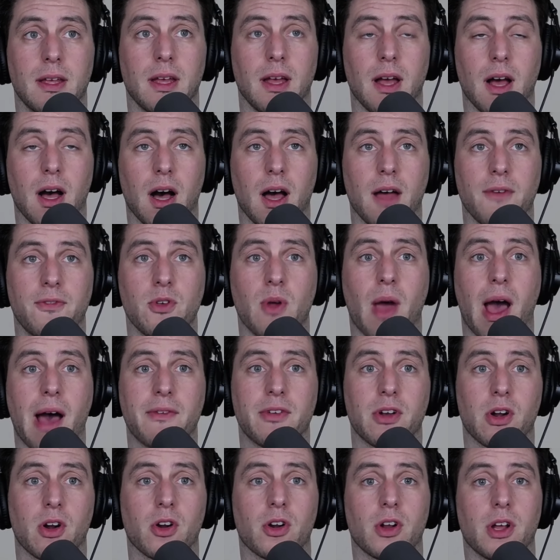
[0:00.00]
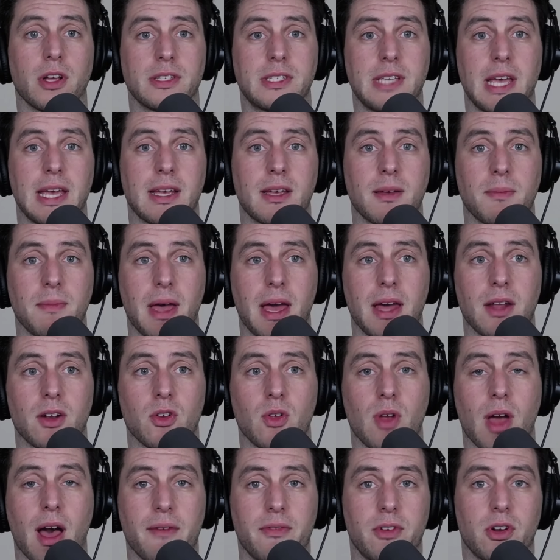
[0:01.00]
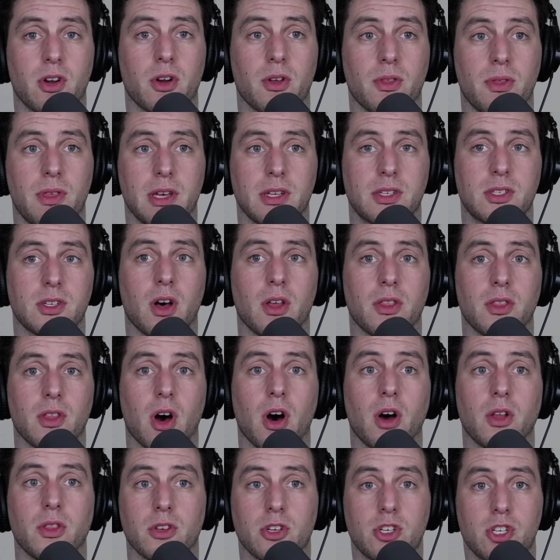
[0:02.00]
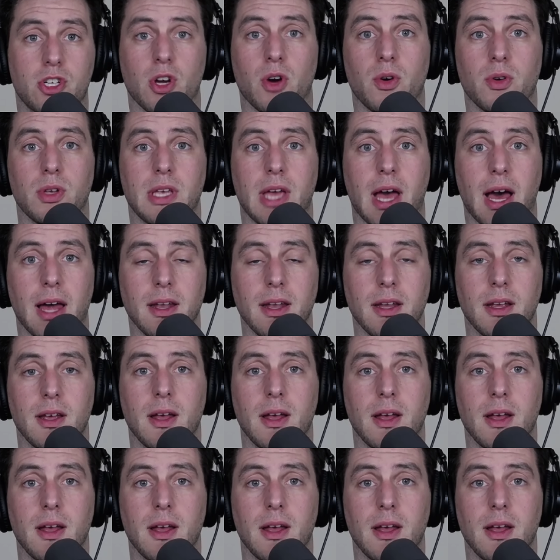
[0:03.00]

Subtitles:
If you haven't heard on Take Command, or you haven't heard this on the show yet,